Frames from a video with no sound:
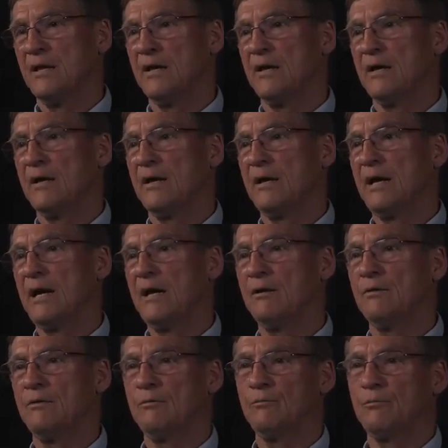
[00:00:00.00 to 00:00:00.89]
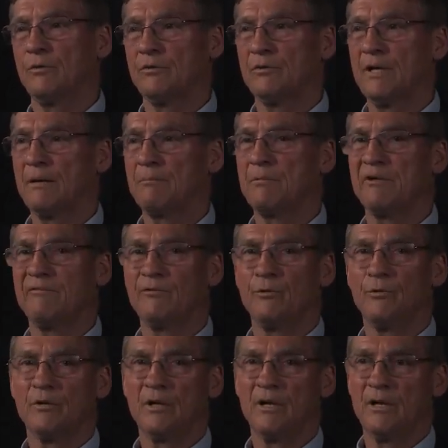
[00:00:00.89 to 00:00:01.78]
Uh, how would that be
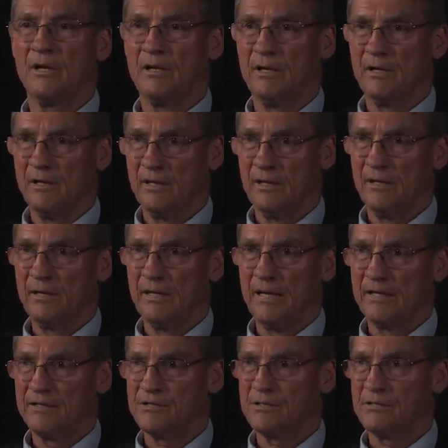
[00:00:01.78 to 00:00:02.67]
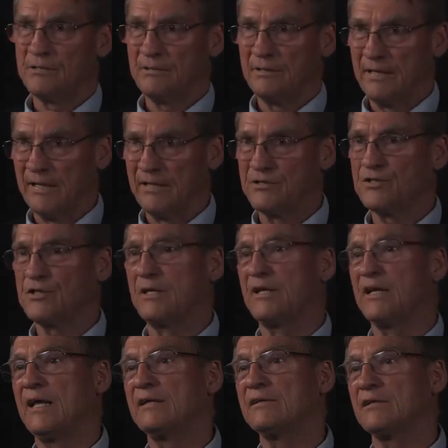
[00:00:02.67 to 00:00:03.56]
viewed uh, as a
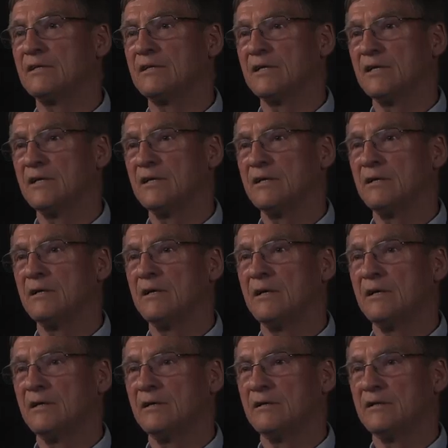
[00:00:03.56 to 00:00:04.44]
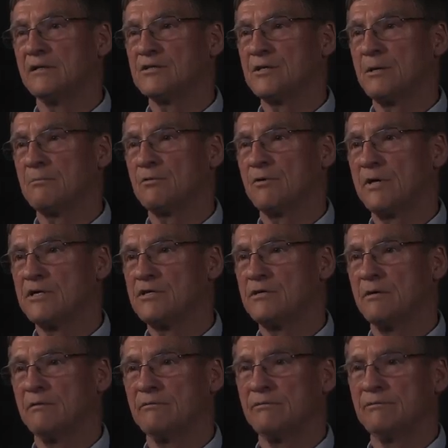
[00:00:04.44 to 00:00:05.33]
city entity, the
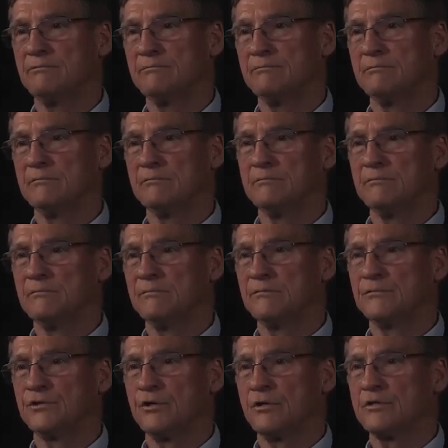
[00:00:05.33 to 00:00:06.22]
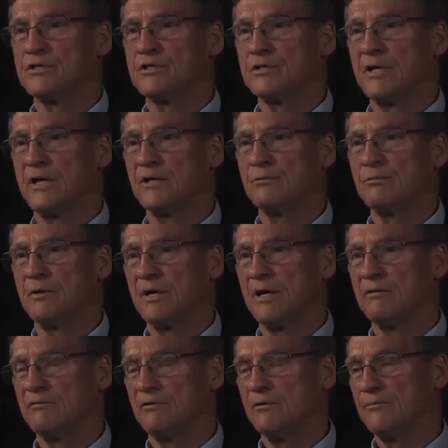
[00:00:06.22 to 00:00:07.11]
separation of church, state,
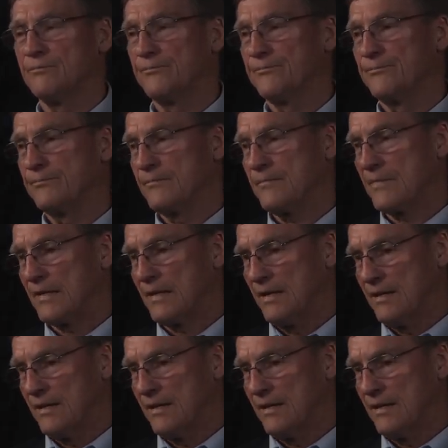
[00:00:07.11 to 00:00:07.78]
whatever? Yeah.